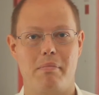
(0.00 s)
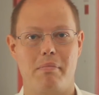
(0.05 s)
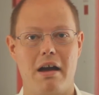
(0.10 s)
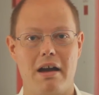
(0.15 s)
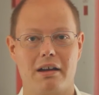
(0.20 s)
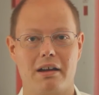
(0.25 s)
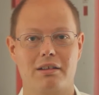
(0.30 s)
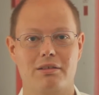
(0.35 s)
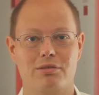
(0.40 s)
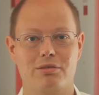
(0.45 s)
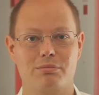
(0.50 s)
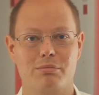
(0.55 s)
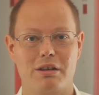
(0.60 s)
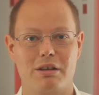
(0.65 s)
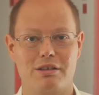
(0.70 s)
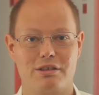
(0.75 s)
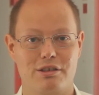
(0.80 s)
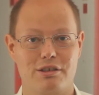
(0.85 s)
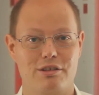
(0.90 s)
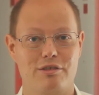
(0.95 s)
back to
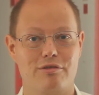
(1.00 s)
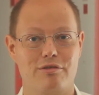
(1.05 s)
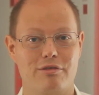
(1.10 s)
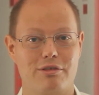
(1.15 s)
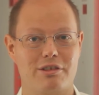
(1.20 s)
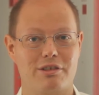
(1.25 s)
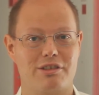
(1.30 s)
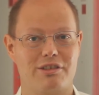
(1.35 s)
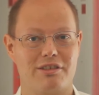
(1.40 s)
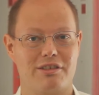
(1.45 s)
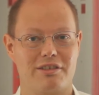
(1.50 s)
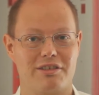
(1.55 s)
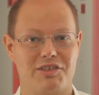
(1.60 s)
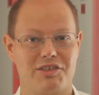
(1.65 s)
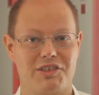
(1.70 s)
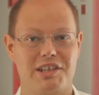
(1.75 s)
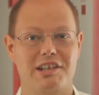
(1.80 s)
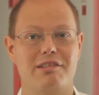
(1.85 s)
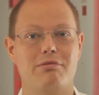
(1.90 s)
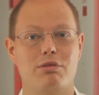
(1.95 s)
my newest
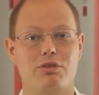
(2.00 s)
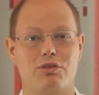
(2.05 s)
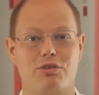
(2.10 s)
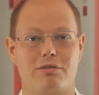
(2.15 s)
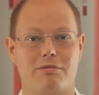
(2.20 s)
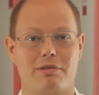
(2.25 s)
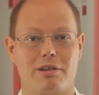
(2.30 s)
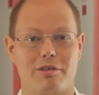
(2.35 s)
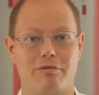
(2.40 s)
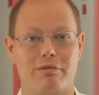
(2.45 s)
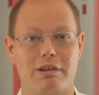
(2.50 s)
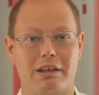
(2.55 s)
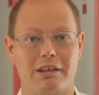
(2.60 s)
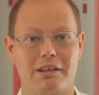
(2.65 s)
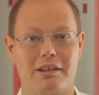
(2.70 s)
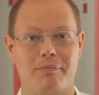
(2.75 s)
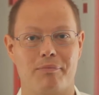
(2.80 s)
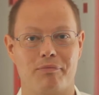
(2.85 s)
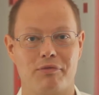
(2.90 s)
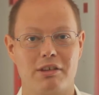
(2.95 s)
SQL Server
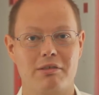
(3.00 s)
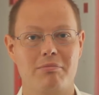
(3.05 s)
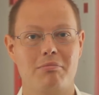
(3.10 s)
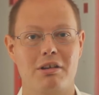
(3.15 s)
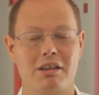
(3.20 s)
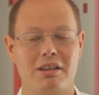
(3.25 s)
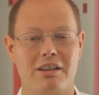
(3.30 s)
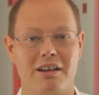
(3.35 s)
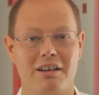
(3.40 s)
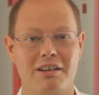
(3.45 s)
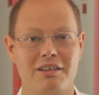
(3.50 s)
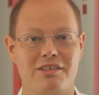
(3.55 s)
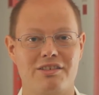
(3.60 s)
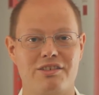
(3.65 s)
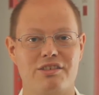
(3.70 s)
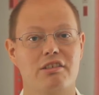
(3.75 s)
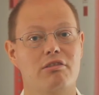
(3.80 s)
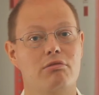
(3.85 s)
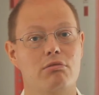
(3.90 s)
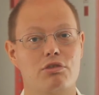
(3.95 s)
Quickie. In my
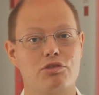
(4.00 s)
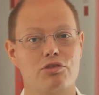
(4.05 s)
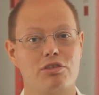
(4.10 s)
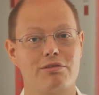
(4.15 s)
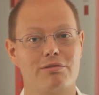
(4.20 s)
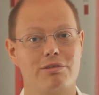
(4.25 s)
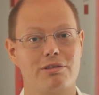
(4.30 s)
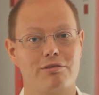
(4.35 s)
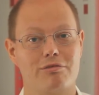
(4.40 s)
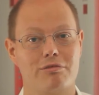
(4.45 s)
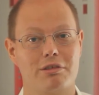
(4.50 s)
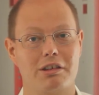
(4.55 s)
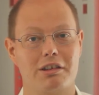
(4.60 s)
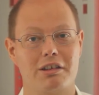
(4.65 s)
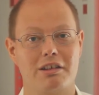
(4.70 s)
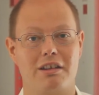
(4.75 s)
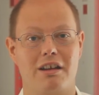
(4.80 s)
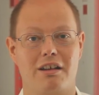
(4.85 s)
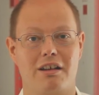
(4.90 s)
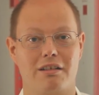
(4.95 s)
last SQL Server
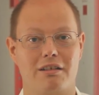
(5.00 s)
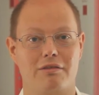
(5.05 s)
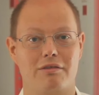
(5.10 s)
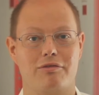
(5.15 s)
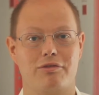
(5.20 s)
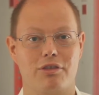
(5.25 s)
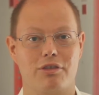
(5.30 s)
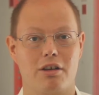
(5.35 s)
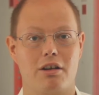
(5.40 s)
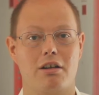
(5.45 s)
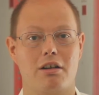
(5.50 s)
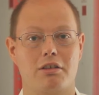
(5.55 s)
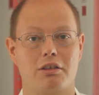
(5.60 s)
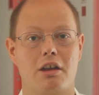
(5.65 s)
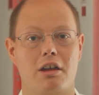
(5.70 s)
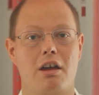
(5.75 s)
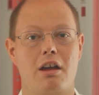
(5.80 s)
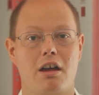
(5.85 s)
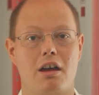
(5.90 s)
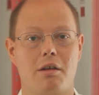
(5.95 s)
Quickie, I have talked
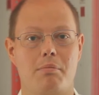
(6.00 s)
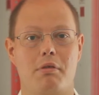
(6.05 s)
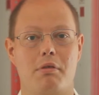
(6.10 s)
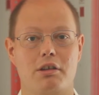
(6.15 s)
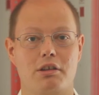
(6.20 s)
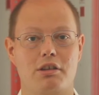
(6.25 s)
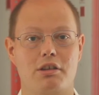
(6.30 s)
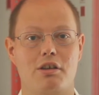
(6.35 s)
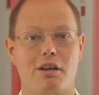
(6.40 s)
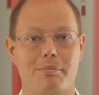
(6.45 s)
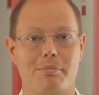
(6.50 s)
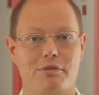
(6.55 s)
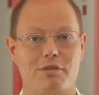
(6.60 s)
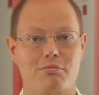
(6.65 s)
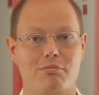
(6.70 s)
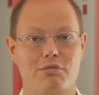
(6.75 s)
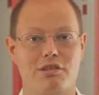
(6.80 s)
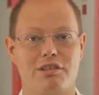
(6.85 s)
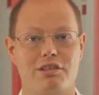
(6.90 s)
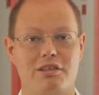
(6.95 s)
about the
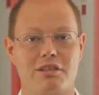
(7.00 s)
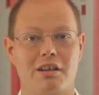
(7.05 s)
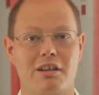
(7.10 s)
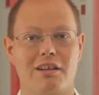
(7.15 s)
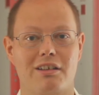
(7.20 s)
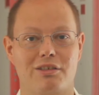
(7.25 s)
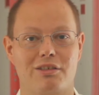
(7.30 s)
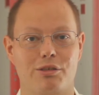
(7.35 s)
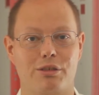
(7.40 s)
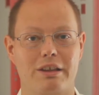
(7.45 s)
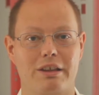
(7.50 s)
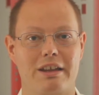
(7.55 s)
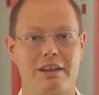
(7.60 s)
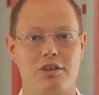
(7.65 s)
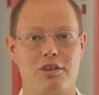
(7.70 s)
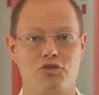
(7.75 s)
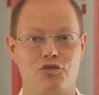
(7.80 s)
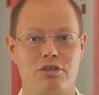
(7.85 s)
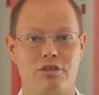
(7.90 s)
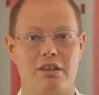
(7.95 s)
optimistic
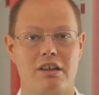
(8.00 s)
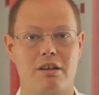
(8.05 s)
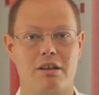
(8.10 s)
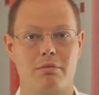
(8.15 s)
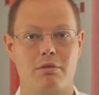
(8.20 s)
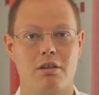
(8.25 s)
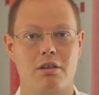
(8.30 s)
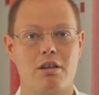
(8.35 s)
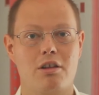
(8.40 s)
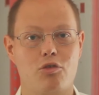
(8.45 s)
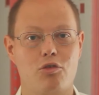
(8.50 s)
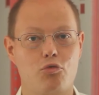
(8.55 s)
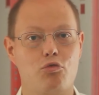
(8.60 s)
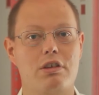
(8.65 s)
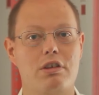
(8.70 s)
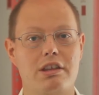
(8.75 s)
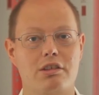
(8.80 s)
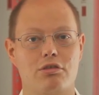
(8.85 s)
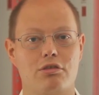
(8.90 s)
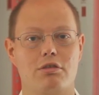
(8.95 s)
isolation level
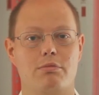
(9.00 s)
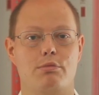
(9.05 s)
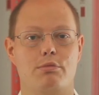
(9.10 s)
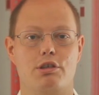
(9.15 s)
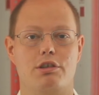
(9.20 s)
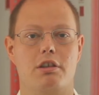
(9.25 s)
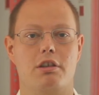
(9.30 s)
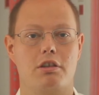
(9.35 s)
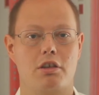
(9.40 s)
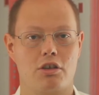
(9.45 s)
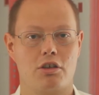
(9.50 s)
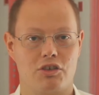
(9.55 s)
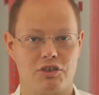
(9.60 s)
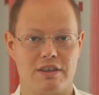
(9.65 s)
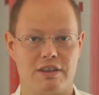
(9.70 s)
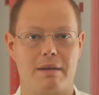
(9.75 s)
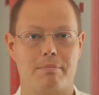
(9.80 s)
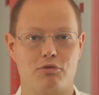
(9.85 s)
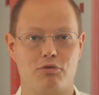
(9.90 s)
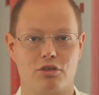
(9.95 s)
with committed
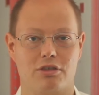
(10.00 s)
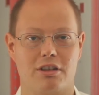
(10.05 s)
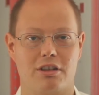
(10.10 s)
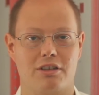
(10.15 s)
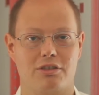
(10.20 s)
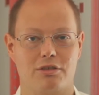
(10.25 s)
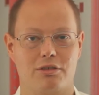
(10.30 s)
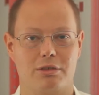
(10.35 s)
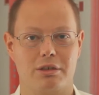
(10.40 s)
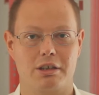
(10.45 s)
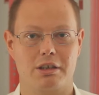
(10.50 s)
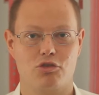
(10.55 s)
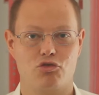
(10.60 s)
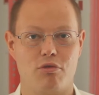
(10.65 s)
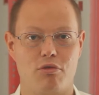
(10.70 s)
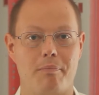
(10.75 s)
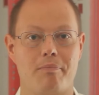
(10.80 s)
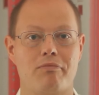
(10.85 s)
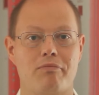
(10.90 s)
snapshot isolation.